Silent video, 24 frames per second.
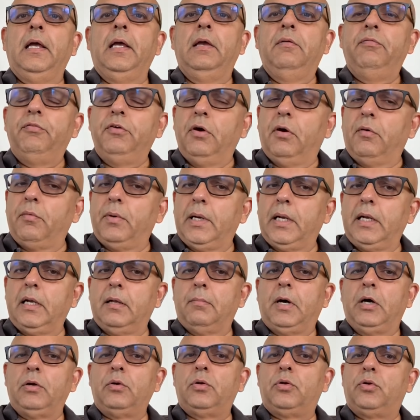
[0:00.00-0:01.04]
If you are worried
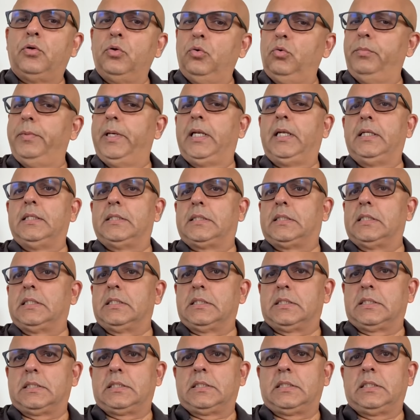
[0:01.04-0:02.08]
about too many
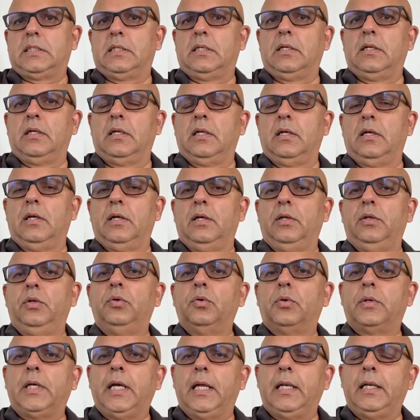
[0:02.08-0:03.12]
sins,
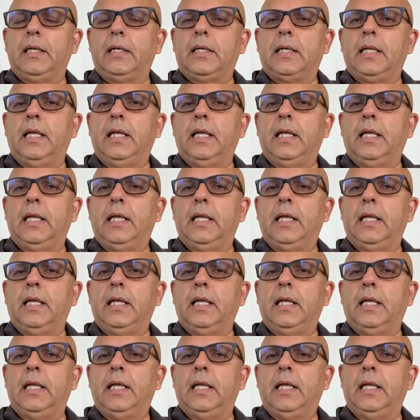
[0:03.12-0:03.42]
you can